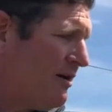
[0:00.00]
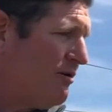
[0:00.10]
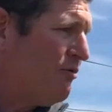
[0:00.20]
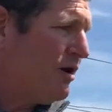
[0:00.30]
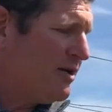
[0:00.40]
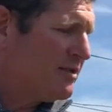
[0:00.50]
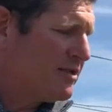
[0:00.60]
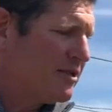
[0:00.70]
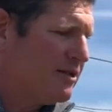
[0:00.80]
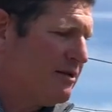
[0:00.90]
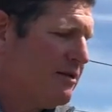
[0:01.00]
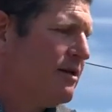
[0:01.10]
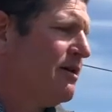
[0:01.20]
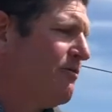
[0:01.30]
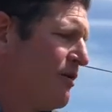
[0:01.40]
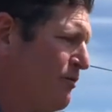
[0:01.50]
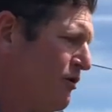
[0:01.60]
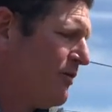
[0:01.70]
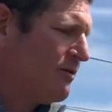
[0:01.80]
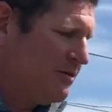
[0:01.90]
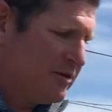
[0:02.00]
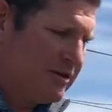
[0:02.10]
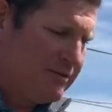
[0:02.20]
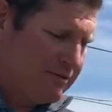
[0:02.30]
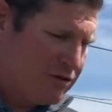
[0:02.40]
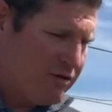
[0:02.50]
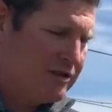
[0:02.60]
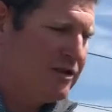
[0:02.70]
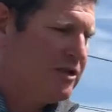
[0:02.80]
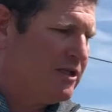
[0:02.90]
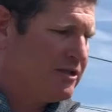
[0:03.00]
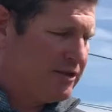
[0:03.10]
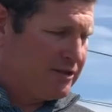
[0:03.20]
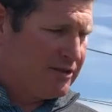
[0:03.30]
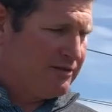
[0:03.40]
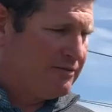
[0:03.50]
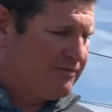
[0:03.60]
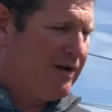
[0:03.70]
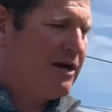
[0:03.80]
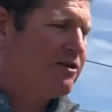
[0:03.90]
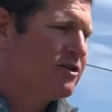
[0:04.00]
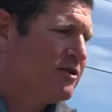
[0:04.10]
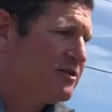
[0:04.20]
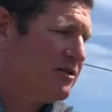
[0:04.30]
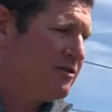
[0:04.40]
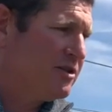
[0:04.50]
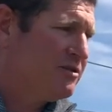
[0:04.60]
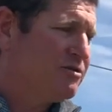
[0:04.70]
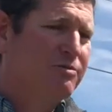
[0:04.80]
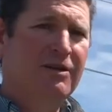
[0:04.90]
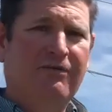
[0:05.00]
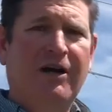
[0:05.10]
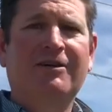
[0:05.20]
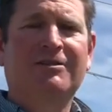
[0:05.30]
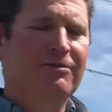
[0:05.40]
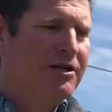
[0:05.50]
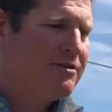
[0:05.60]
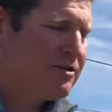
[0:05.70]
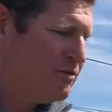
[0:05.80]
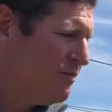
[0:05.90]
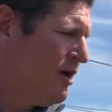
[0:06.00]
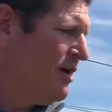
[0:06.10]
It was removed. There was trunk diseases, viruses, other issues with the vines over here. So